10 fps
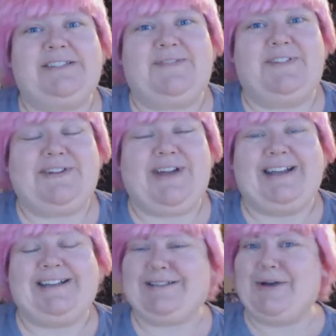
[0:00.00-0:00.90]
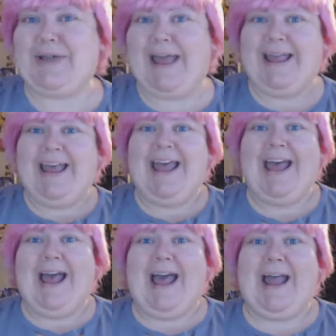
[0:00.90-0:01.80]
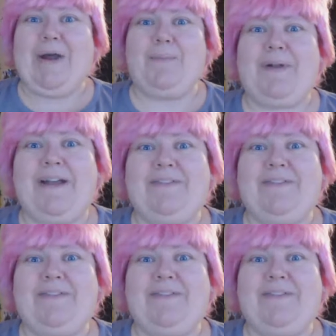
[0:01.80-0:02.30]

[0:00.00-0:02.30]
just for you guys. Okay. I hope you're